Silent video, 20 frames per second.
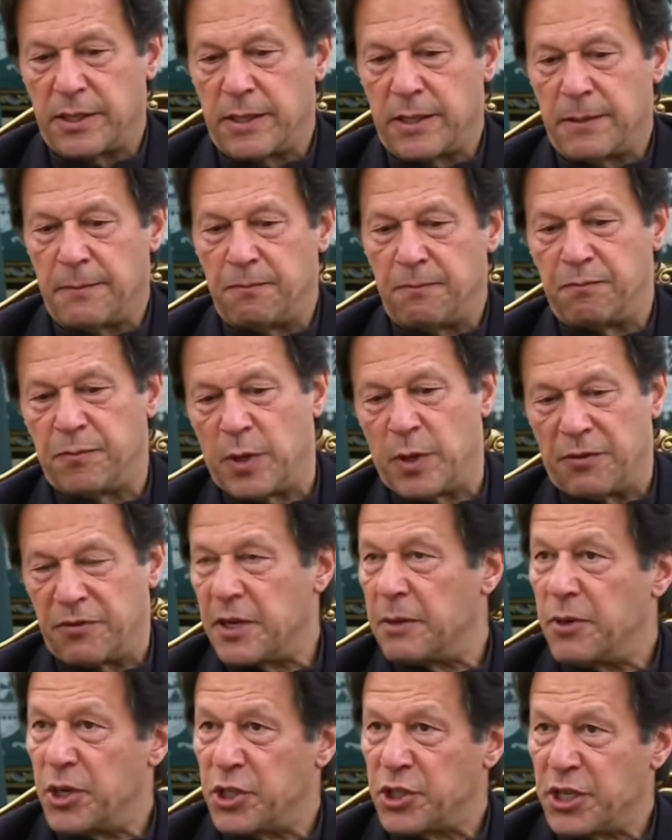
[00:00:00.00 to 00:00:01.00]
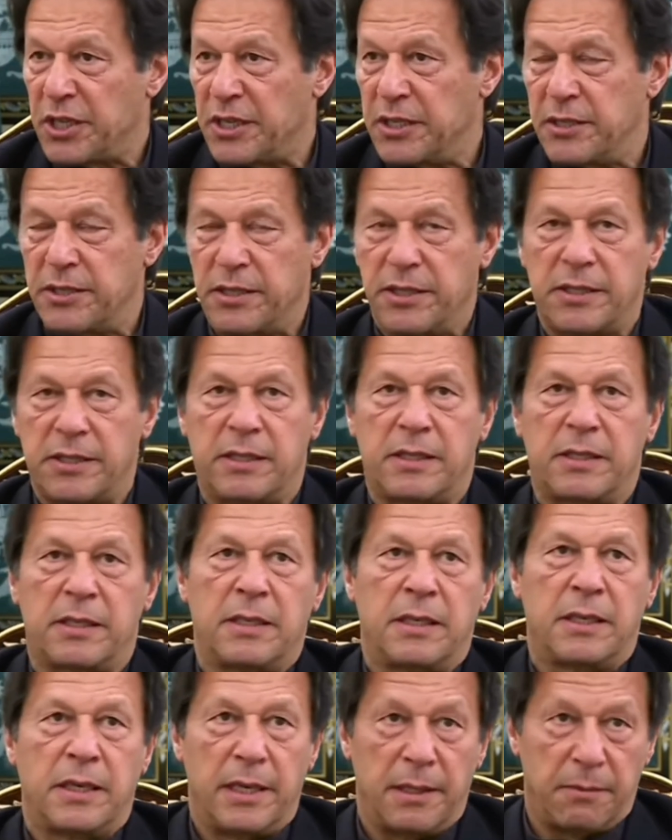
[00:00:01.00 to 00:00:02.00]
of commercial interests,
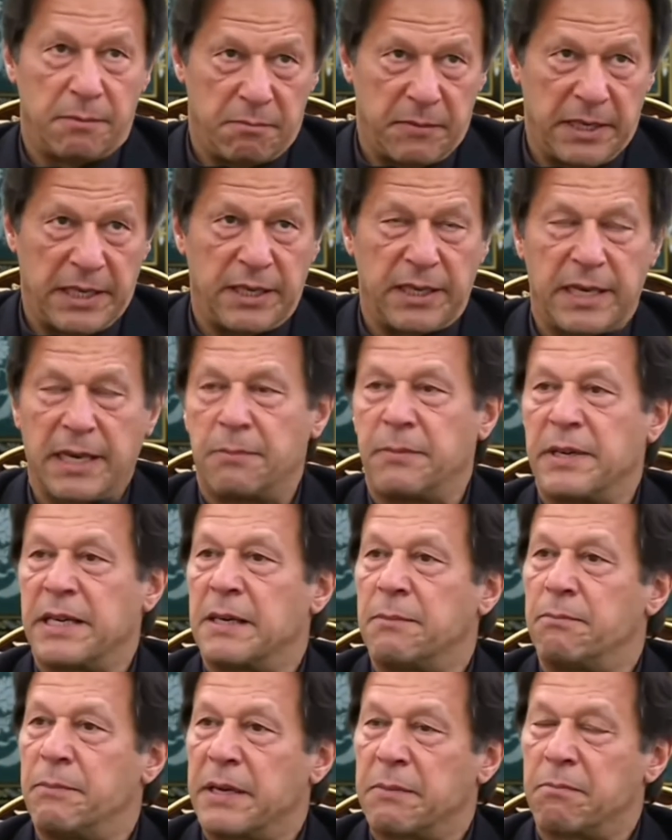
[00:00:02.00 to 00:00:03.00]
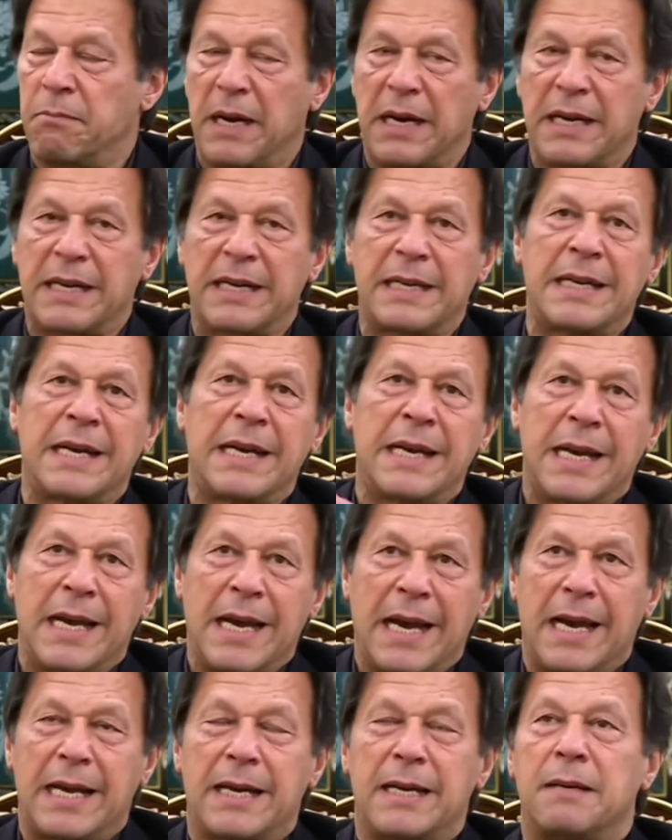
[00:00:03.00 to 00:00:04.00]
India being a big market.
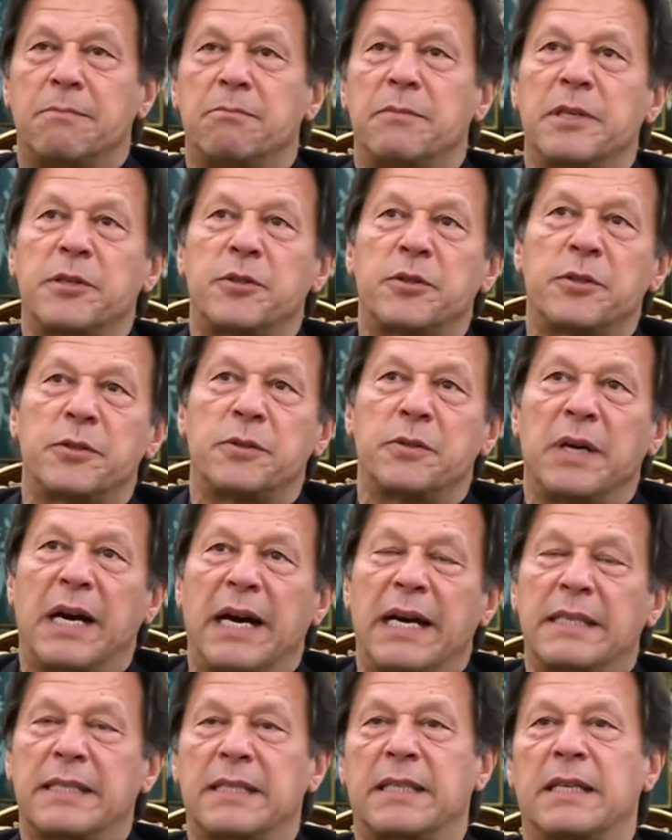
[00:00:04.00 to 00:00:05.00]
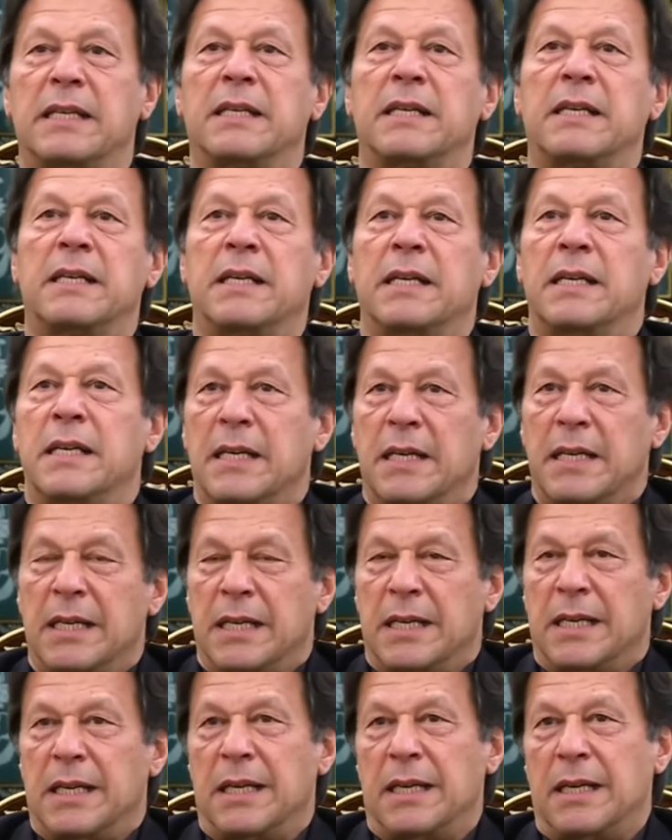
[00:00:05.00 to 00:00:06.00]
And number two, I think
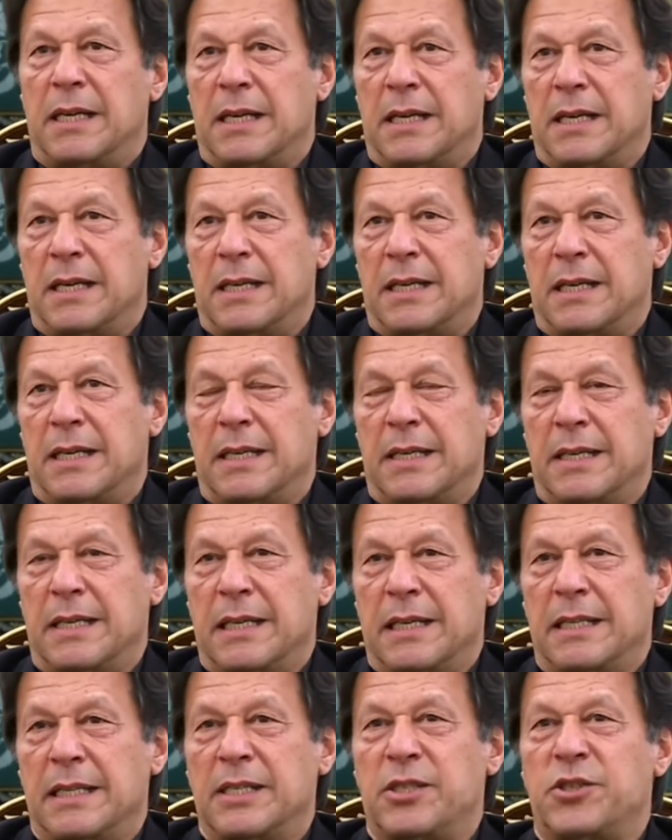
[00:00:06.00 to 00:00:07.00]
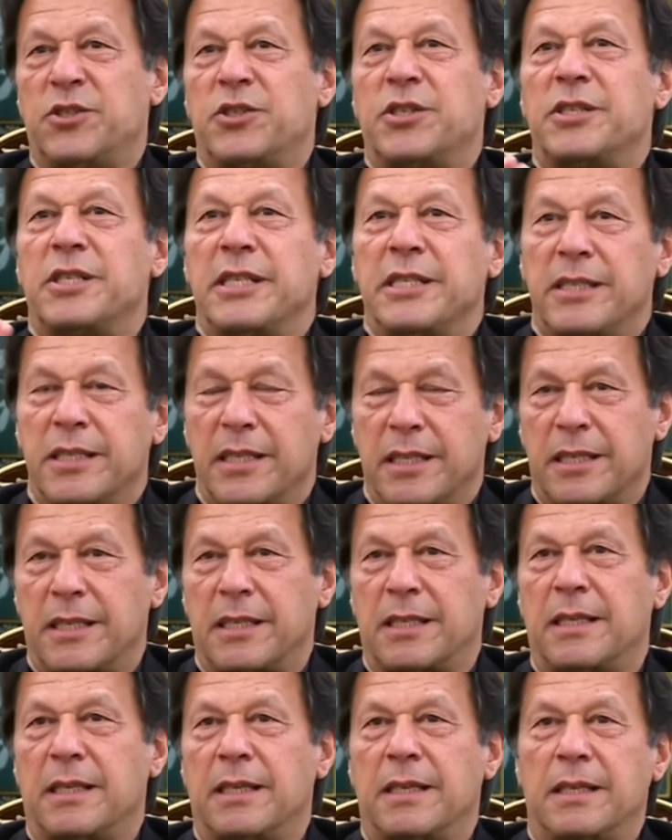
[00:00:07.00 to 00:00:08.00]
in the
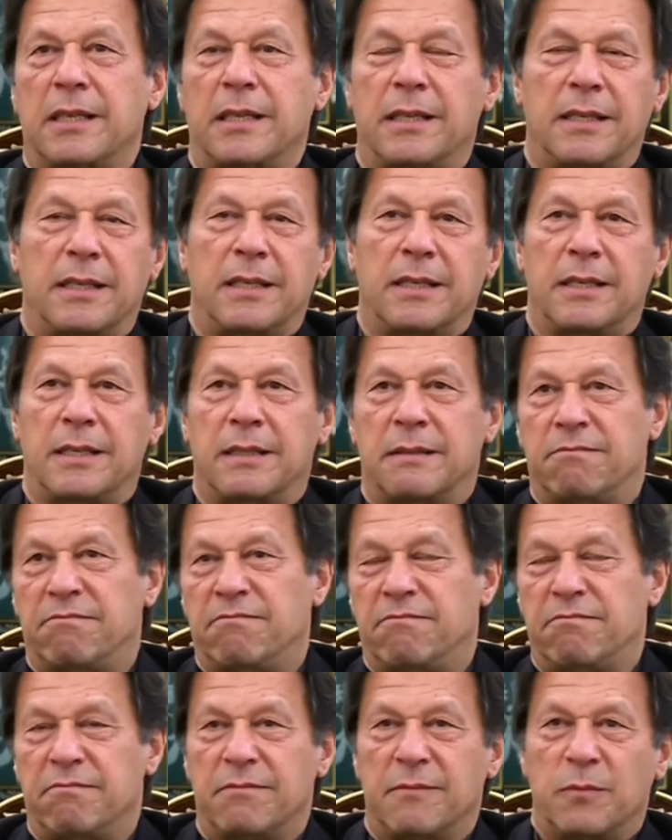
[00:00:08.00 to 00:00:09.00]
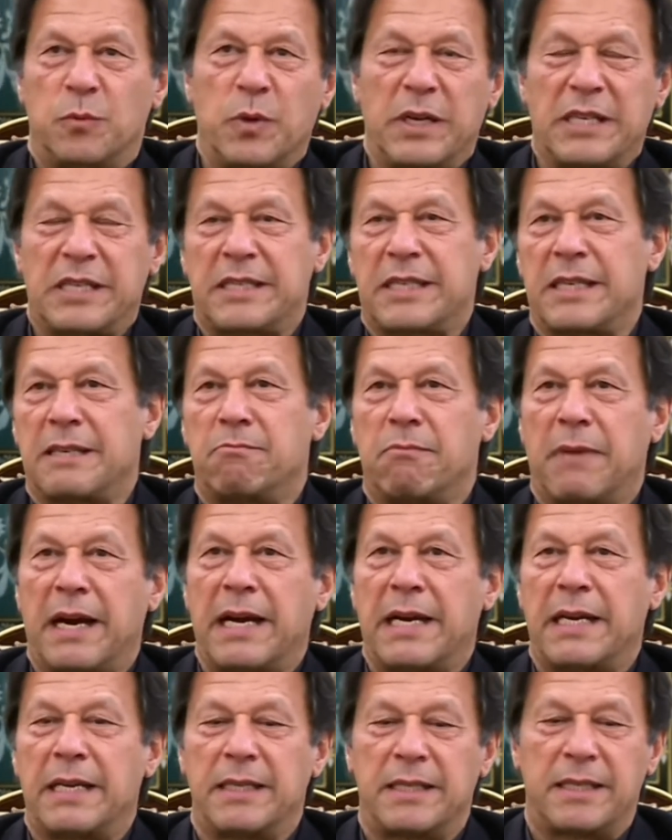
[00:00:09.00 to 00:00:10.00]
strategic Western
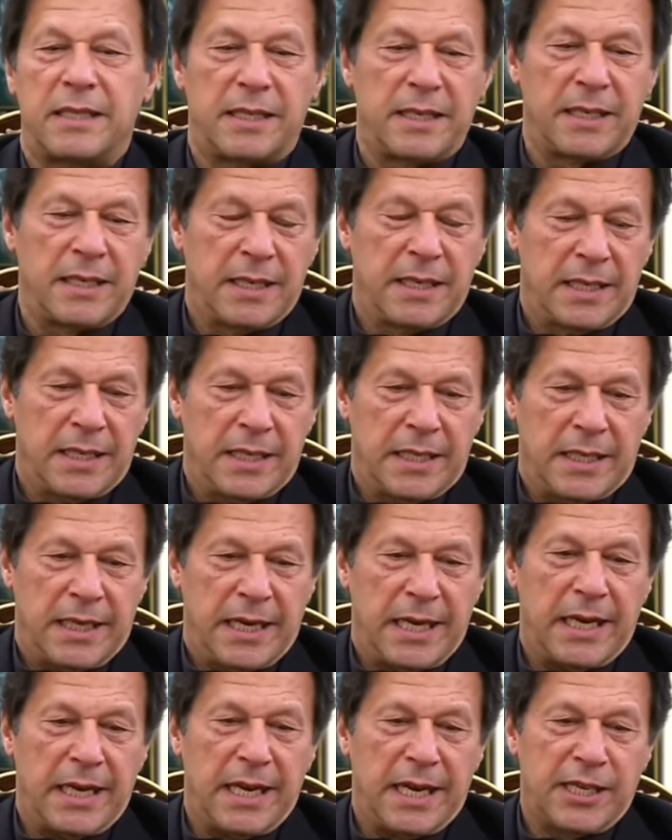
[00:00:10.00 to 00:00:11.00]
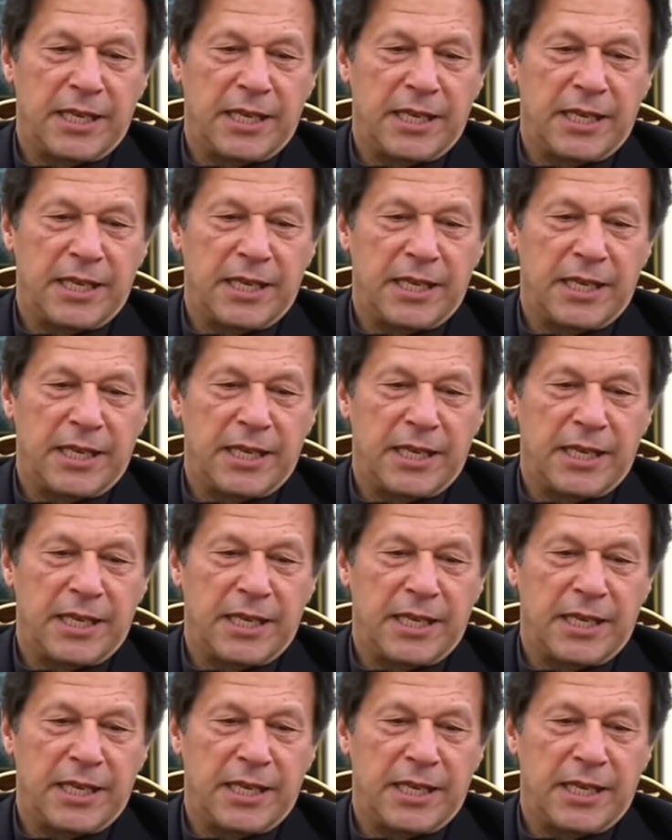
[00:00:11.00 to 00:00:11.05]
mind, India